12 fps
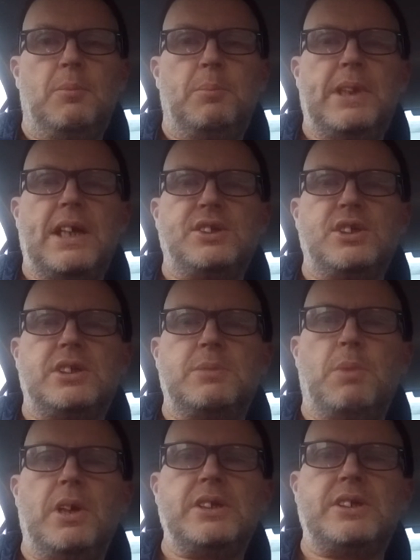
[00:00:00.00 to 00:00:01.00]
But that's just the
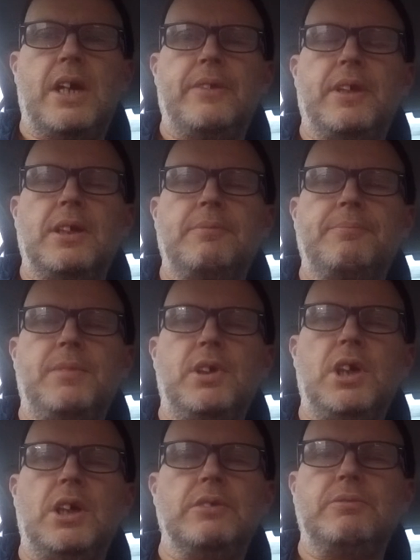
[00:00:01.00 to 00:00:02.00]
mindset thing. You
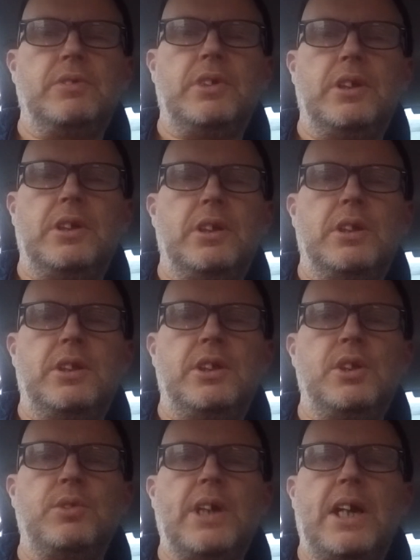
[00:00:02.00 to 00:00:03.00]
can't.
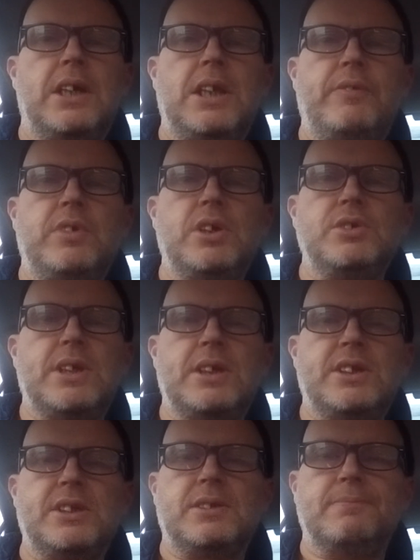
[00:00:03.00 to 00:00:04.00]
The UK can never use that
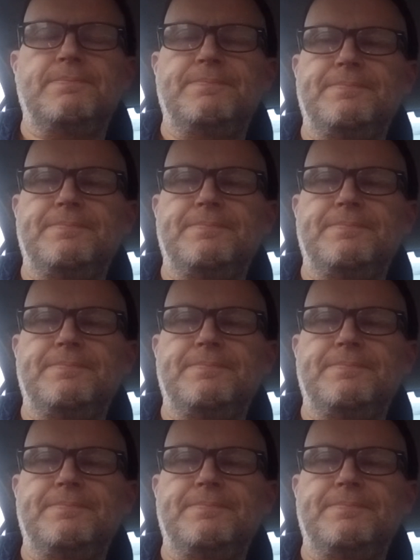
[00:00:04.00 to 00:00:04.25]
system.